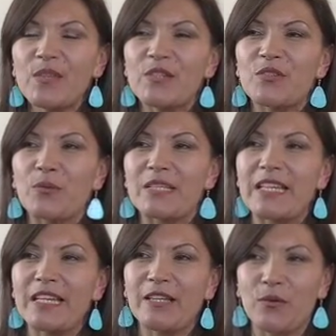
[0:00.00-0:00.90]
so it's
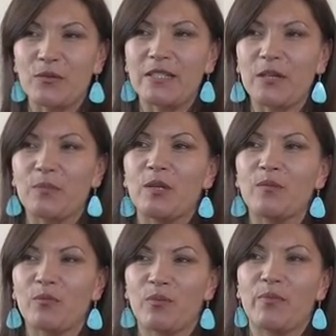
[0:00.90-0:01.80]
getting those young
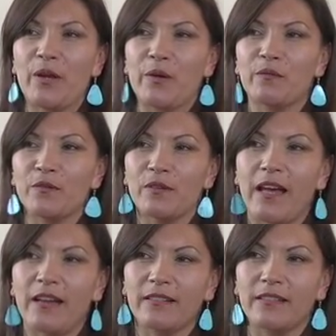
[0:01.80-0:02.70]
people prepared for
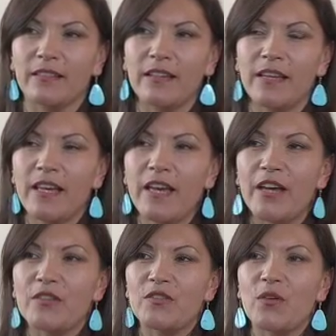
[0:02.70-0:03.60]
that.
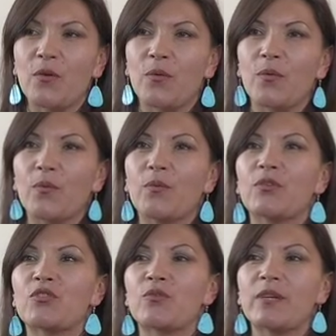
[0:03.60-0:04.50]
And so
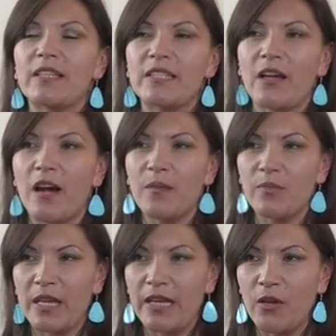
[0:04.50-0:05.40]
during the time,
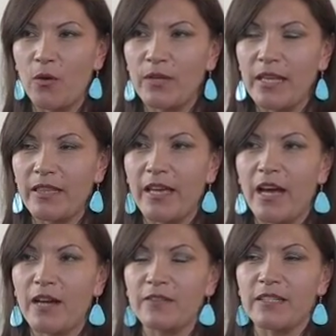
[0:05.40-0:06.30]
they know that they
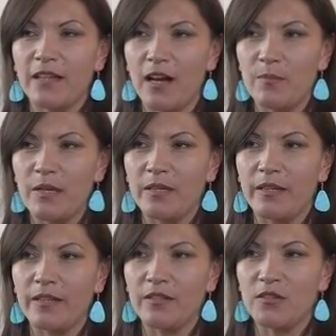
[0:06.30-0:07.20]
have to come in
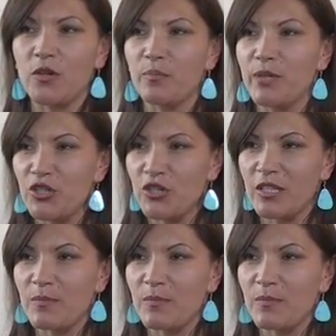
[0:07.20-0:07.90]
and start pitching